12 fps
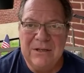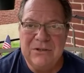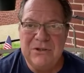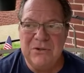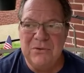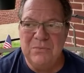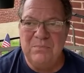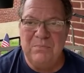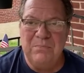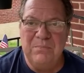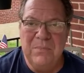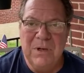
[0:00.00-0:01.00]
to
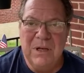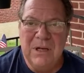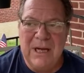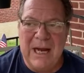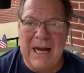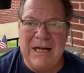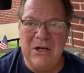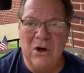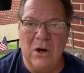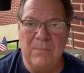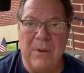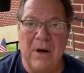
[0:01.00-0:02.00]

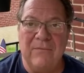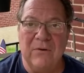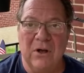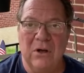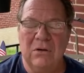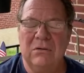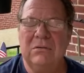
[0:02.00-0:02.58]
ADR Buffalo.